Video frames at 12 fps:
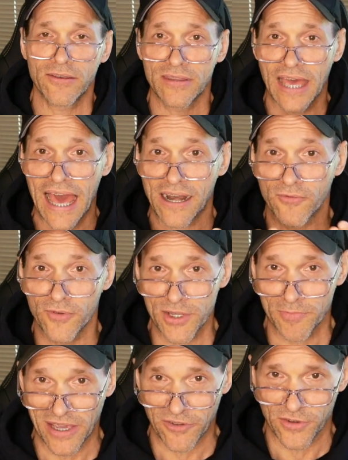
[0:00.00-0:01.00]
out of
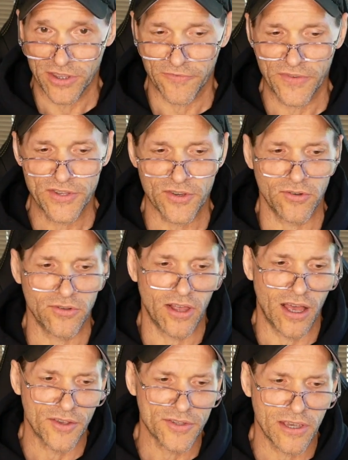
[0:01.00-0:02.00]
respect for the physical
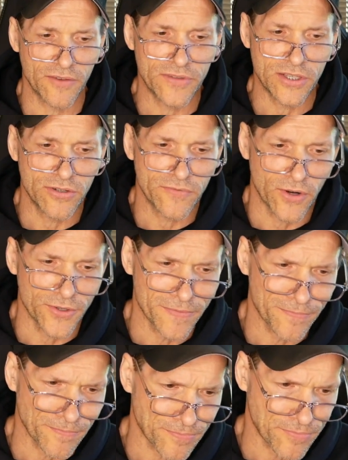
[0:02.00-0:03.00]
laws of the universe.
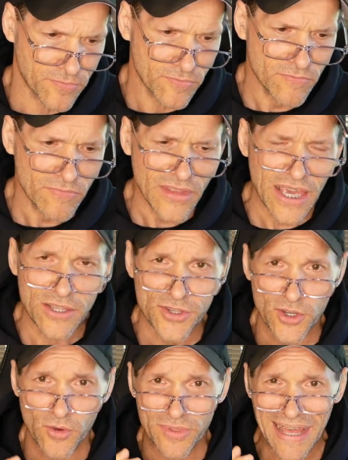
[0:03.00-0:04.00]
And
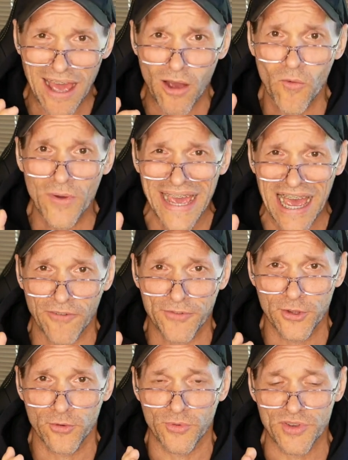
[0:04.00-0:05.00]
so now we have
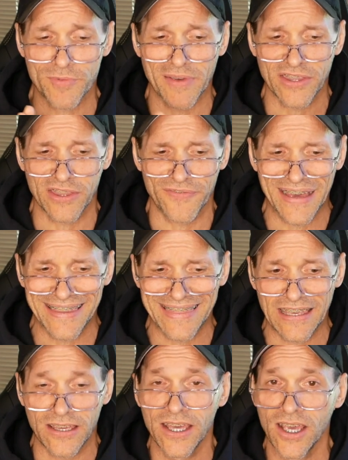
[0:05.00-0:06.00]
to respect the fact
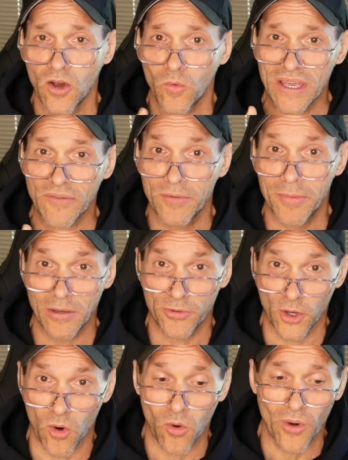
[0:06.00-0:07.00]
that we have to be able
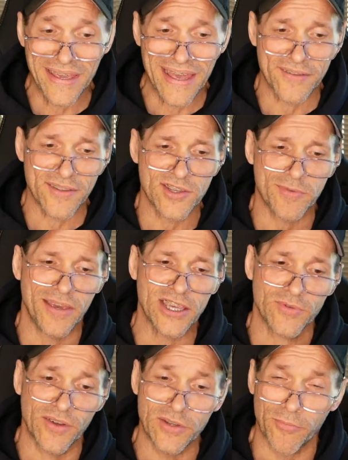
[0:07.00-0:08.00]
to orient in
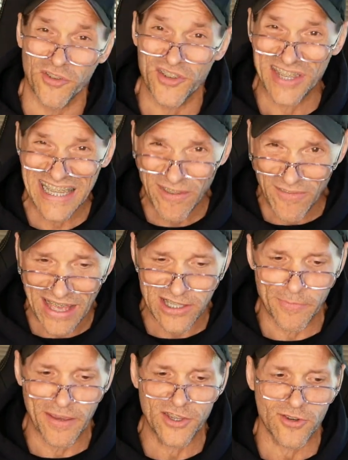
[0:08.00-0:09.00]
space, we have to perceive that
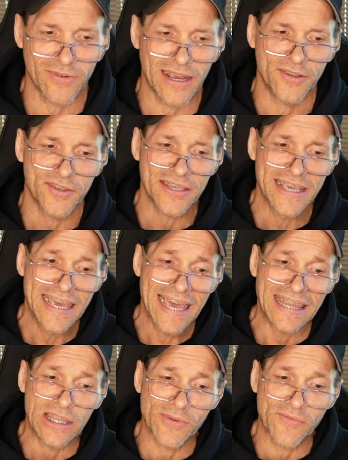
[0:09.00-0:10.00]
space around us,
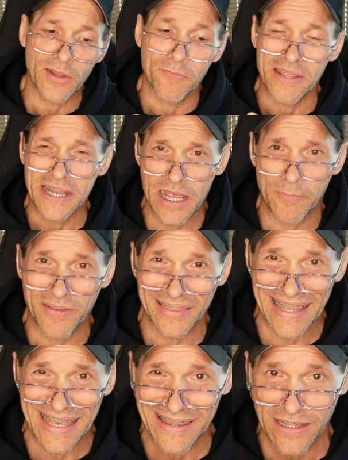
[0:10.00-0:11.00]
and then we have to
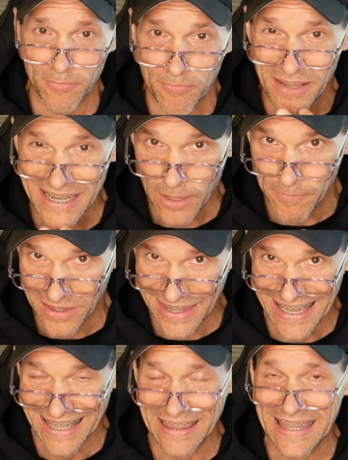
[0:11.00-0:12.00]

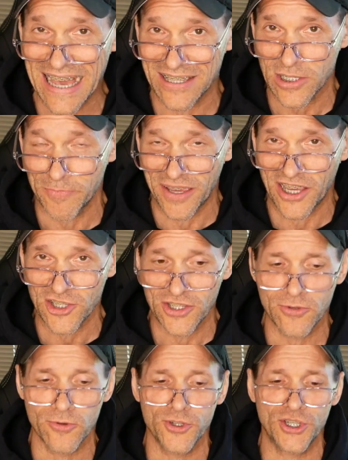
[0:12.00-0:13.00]
manipulate that space
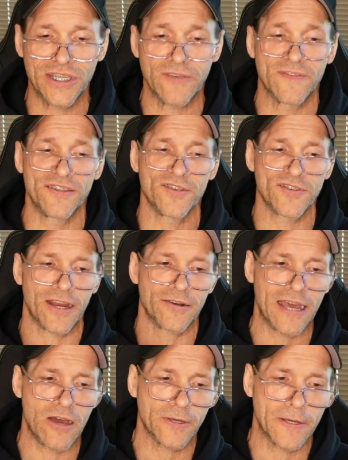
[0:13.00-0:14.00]
to achieve the desired
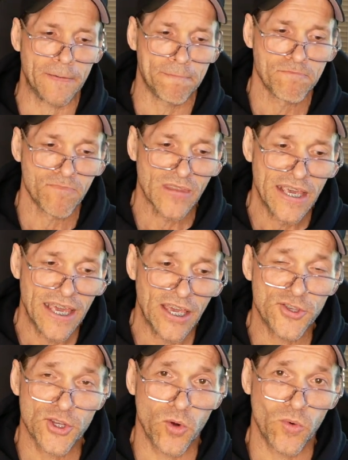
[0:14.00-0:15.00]
outcome.
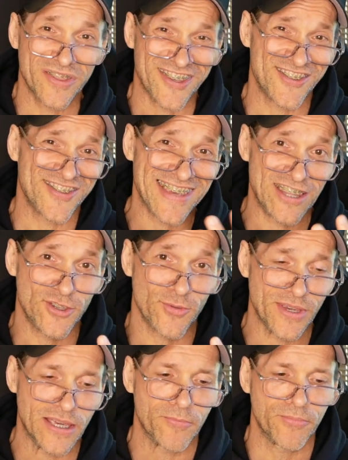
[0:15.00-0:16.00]
And so what the
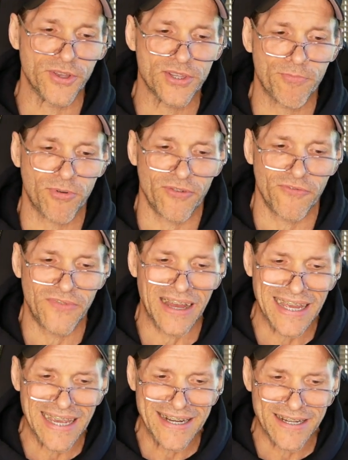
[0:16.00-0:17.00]
sensory inputs
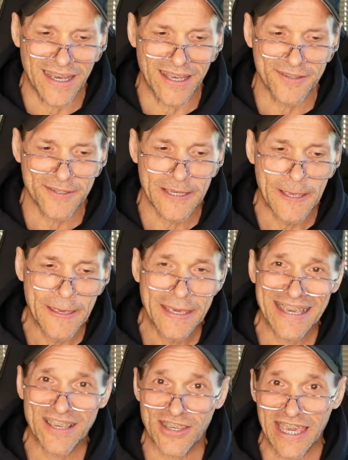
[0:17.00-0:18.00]
provide us
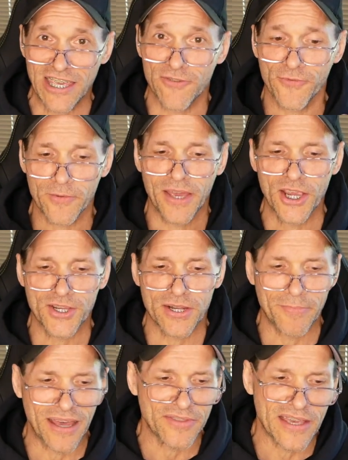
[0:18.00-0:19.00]
is information
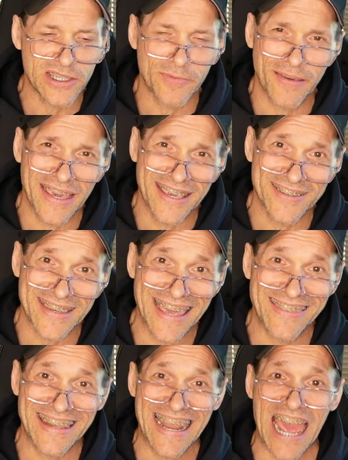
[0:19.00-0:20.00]
about that space,
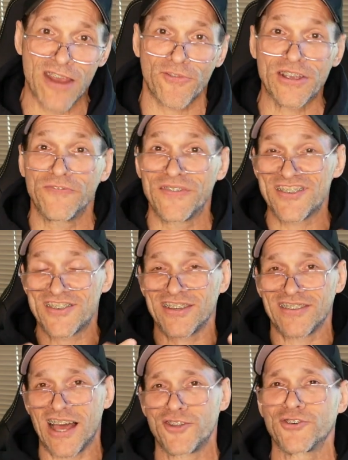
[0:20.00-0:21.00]
and then every
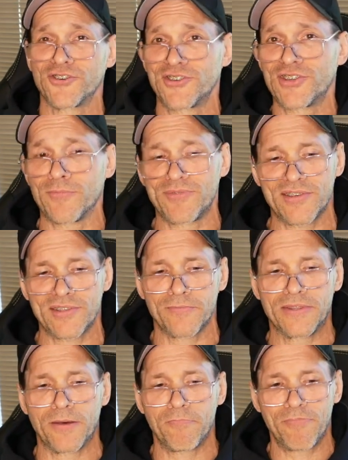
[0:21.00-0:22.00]
physiological subsystem
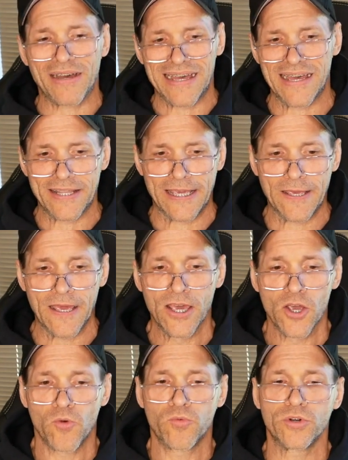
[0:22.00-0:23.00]
in the body
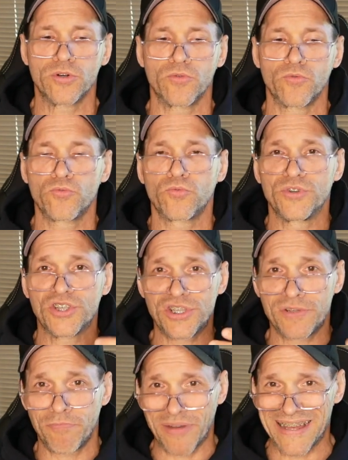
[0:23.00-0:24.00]
will
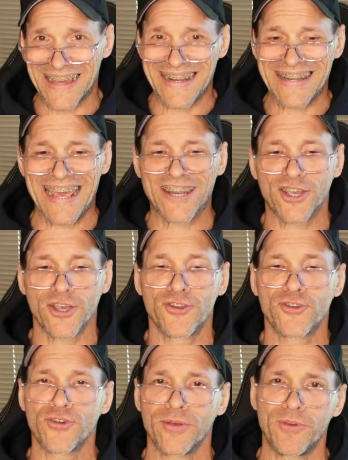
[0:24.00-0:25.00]
respond and
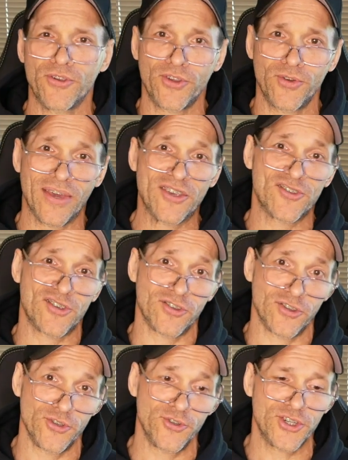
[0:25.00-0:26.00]
contribute to a
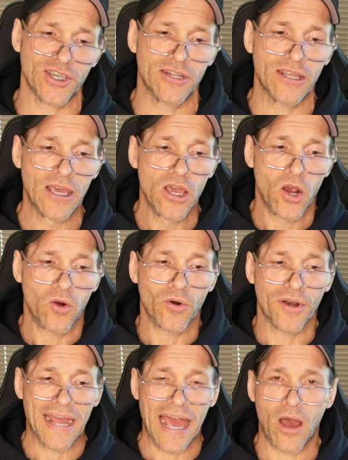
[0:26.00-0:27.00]
solution
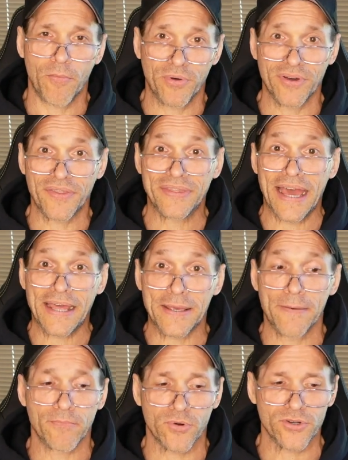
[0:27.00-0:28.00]
or an output that
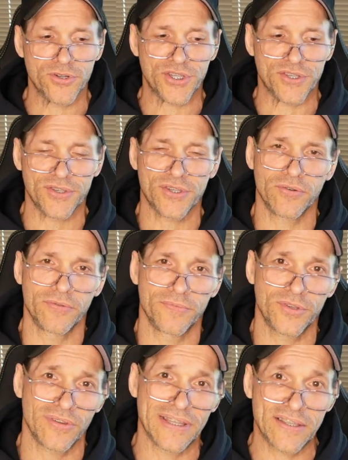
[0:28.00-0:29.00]
emerges. So
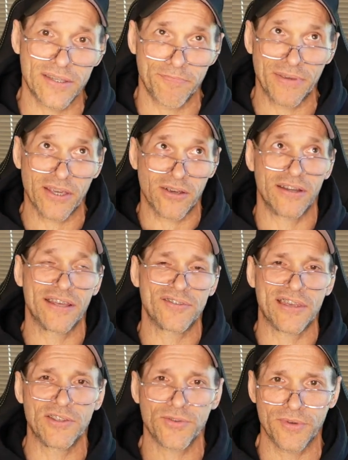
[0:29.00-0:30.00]
let's pick on a
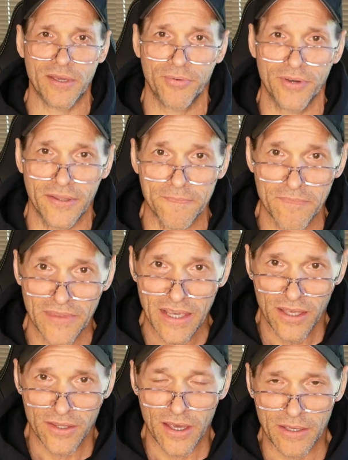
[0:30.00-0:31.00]
sensory input
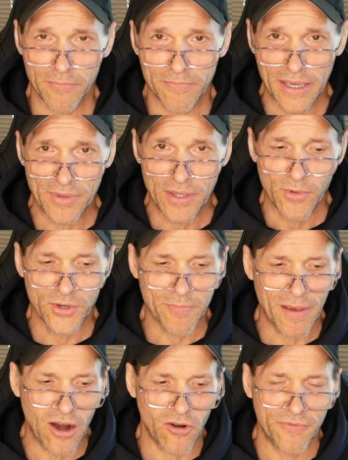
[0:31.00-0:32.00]
that may be the most
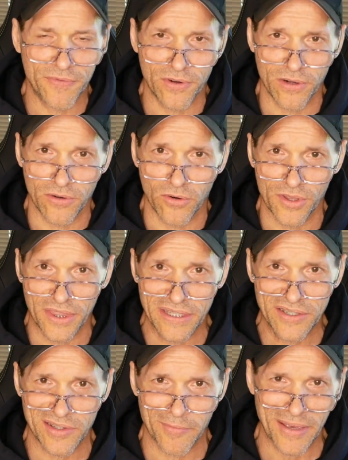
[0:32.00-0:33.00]
powerful or at
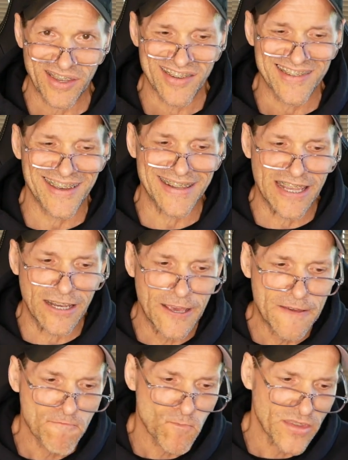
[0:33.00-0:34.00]
least the best studied,
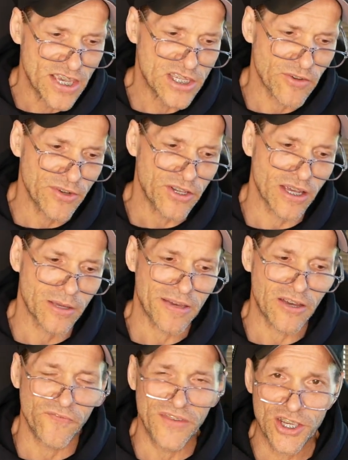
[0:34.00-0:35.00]
is that we talk
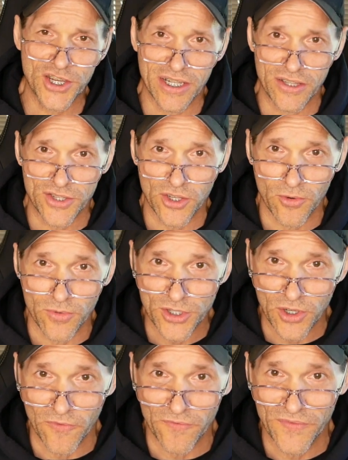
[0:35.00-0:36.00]
about vision. And
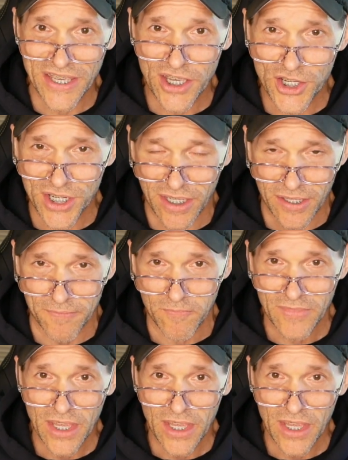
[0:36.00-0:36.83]
so vision